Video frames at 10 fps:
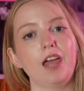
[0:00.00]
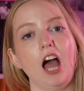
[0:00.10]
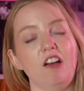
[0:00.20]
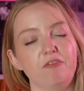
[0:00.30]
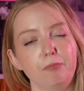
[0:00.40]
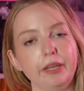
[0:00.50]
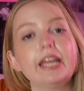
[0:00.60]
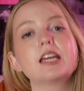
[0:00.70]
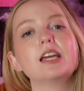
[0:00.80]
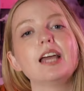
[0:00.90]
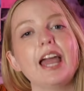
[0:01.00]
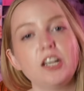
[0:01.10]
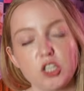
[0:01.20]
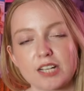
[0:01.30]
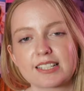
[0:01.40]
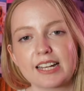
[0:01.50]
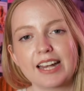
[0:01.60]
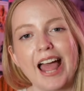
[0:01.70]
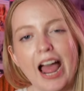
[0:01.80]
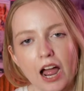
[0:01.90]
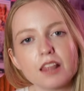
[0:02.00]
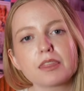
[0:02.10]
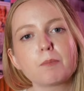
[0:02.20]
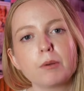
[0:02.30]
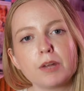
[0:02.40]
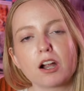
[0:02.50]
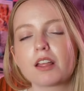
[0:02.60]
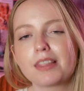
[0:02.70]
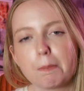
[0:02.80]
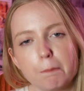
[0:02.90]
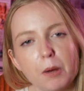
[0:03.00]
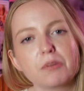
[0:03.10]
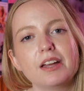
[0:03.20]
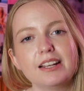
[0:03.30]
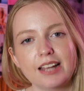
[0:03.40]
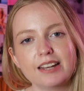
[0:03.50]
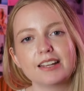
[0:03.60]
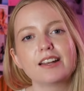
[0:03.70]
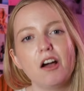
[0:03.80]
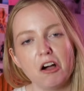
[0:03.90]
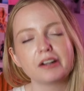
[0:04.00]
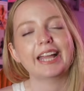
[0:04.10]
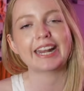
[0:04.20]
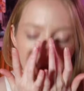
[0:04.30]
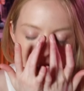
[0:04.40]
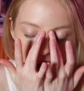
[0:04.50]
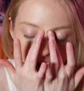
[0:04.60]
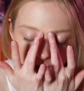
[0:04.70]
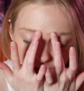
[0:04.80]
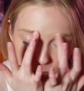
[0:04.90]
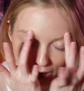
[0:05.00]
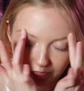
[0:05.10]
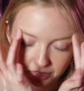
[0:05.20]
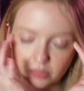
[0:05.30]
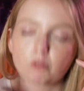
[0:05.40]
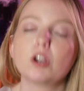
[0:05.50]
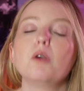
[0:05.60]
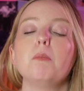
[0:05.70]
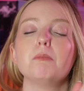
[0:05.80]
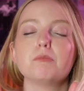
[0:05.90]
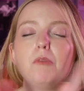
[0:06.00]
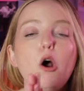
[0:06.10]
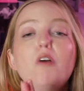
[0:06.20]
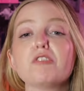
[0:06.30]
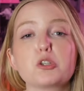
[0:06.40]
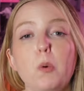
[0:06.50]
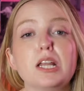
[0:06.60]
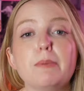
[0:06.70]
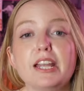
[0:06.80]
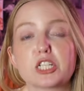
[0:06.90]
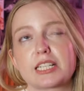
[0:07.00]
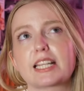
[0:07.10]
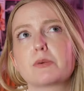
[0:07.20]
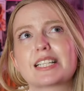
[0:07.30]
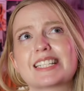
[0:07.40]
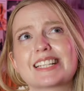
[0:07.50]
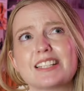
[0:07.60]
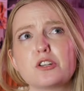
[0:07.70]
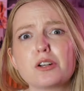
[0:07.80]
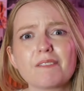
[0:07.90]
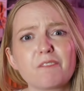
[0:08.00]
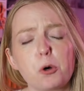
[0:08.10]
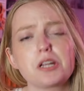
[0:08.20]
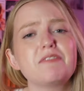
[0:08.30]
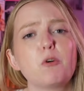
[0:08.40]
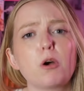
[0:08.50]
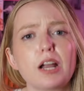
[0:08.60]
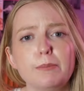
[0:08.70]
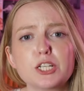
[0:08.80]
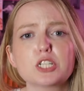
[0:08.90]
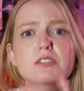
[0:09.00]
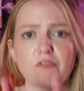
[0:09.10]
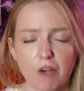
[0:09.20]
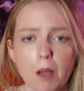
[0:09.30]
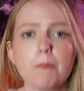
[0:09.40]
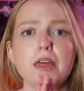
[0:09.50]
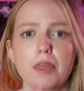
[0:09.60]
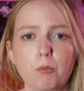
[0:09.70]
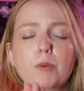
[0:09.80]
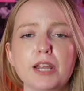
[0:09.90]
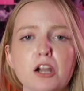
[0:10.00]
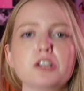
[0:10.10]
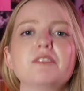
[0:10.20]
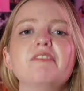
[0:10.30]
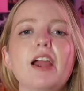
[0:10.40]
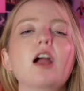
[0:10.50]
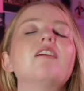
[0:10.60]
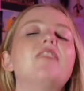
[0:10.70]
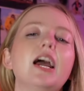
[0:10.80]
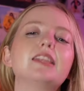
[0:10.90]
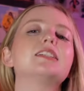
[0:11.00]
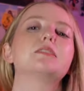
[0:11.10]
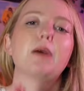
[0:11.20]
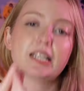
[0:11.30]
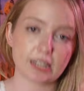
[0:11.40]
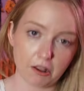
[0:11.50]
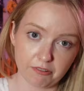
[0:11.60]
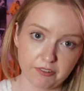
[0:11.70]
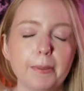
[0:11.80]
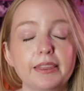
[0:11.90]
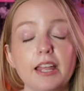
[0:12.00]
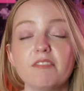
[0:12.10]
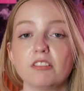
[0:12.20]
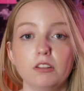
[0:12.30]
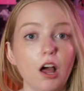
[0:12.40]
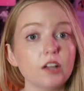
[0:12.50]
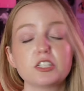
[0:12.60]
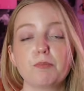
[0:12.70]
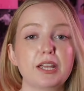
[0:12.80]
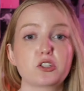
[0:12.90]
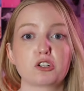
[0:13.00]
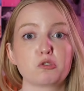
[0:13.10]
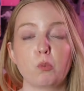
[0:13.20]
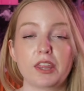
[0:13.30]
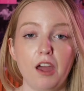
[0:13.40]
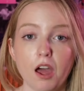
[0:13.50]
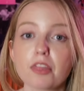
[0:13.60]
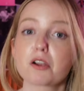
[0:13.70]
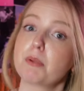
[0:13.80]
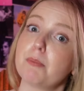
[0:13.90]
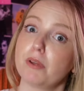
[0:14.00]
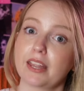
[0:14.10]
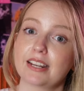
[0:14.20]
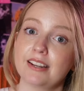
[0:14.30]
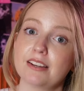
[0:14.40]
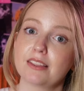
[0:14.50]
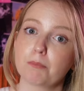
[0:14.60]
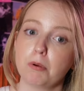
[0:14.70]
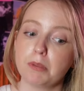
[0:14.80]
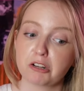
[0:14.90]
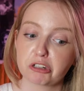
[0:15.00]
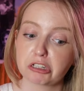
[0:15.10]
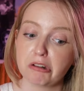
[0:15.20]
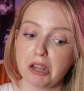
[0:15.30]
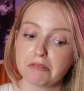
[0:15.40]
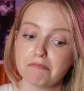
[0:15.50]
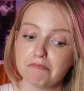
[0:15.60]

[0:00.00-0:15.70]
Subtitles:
of Blake and Justin at the premiere they both attended on Getty. I went through over 20 pages, I think it was 644 images from the premiere to verify this myself. But they have lots of pictures with other people that attended the premiere, just not